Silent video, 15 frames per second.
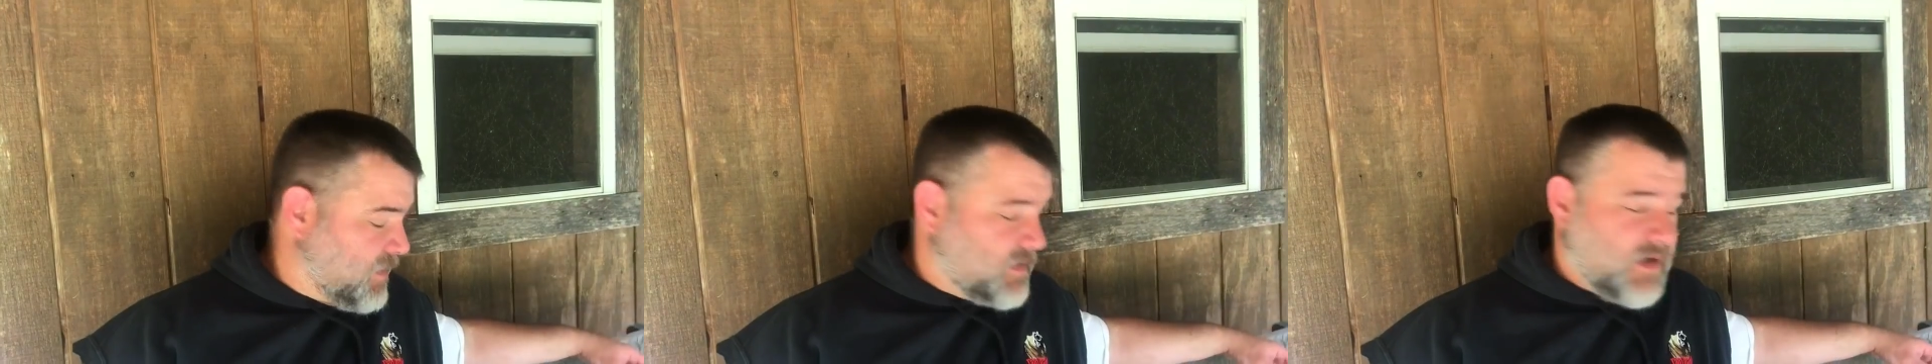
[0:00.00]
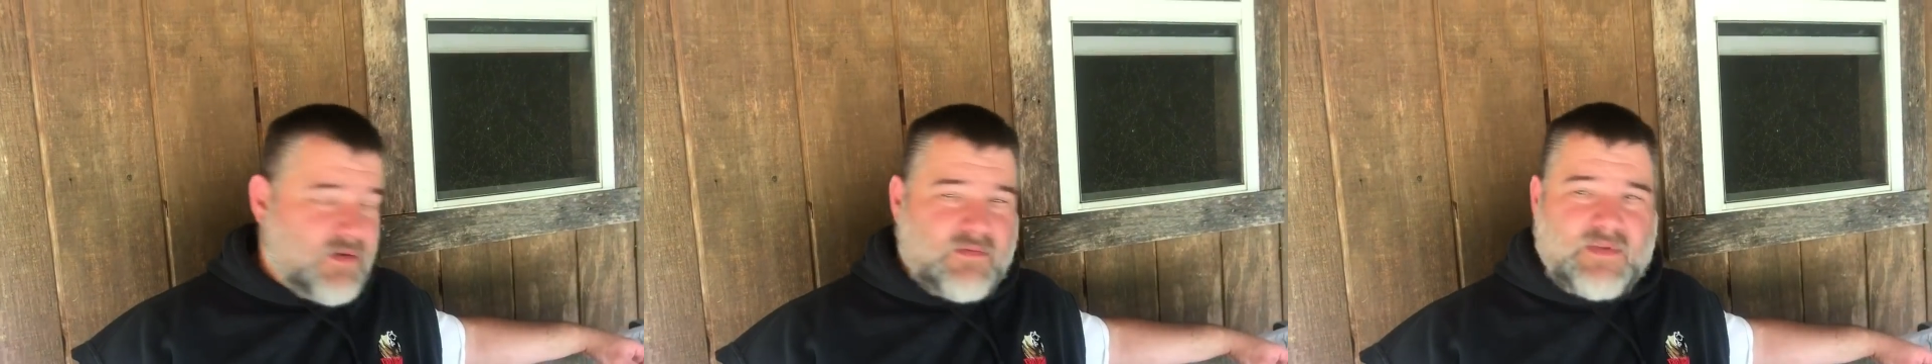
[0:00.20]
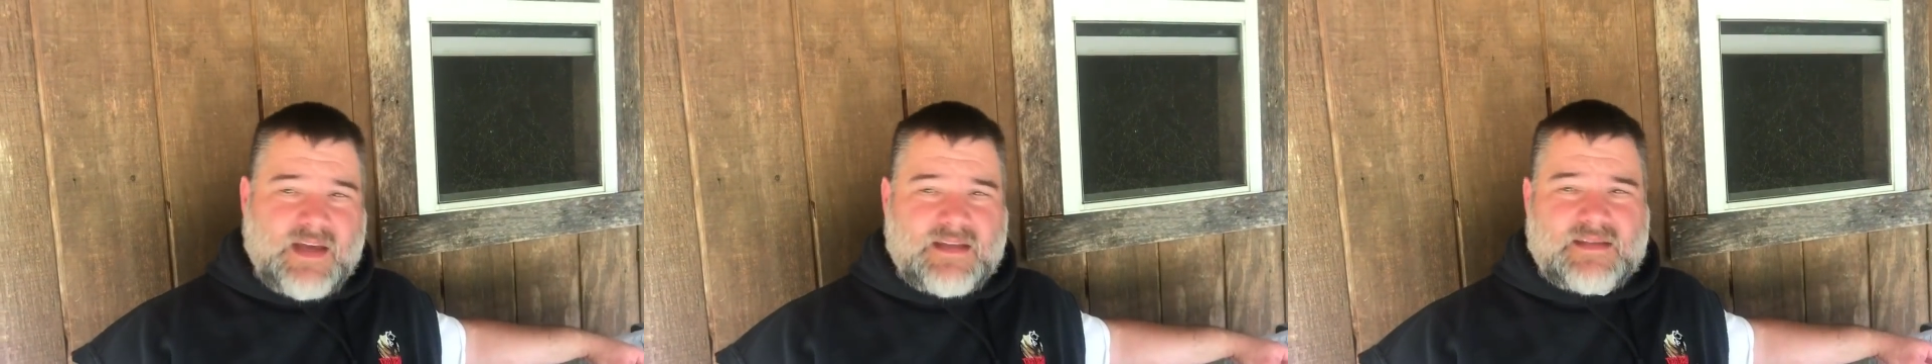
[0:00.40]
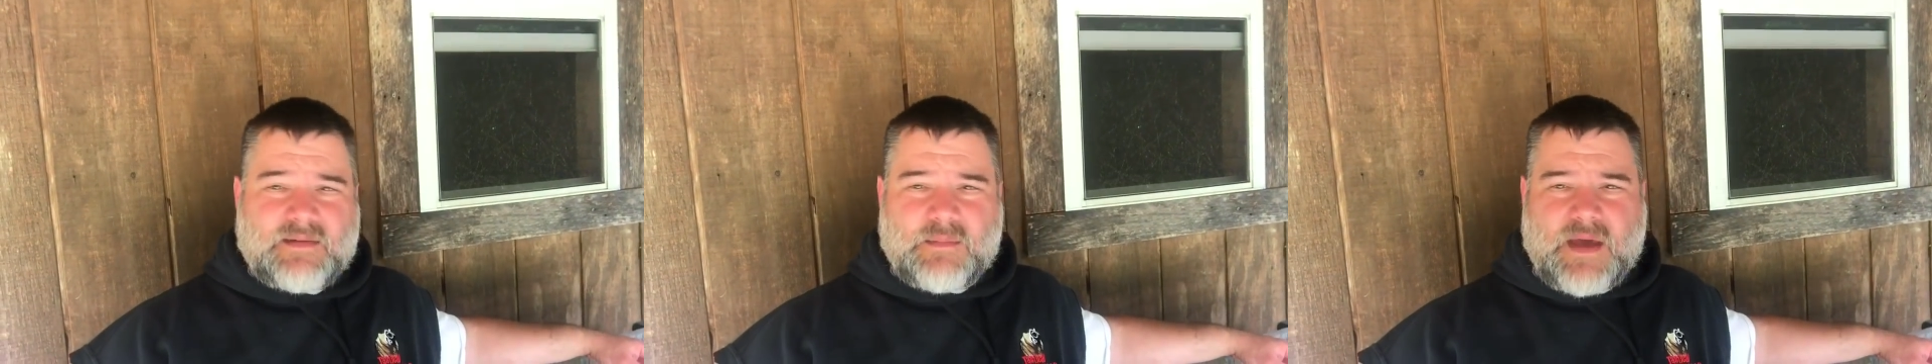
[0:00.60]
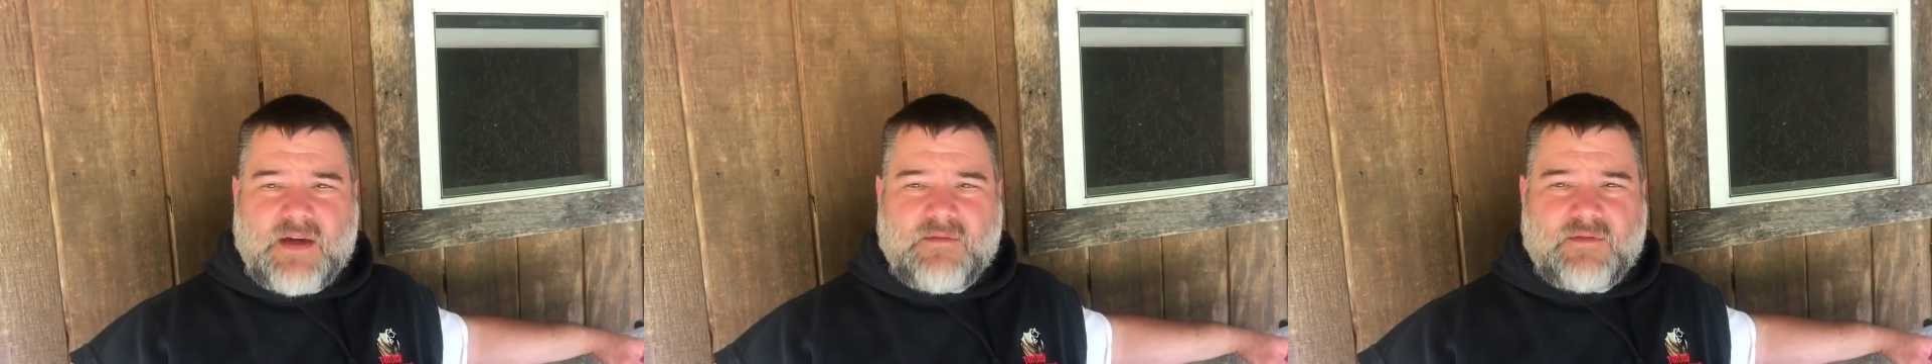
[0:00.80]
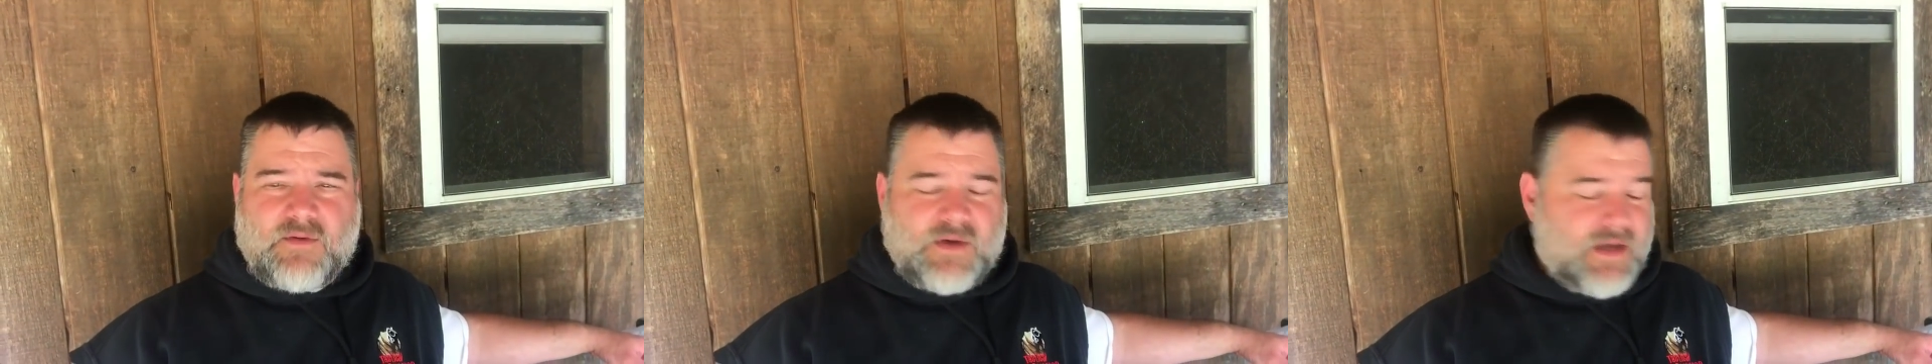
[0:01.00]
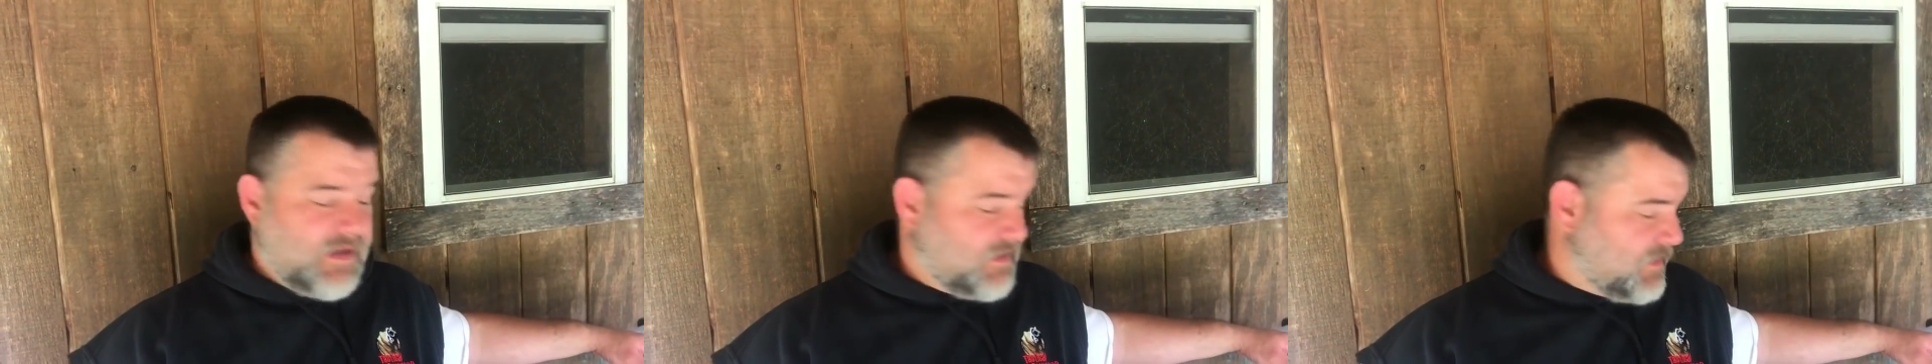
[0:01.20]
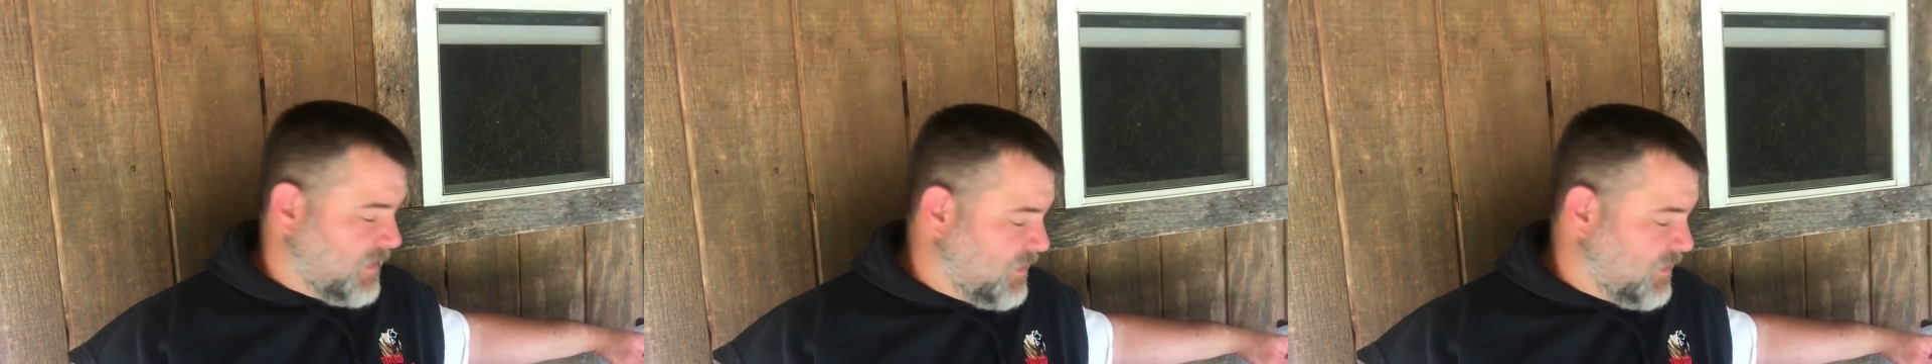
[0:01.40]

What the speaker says: So that's some helpful hints.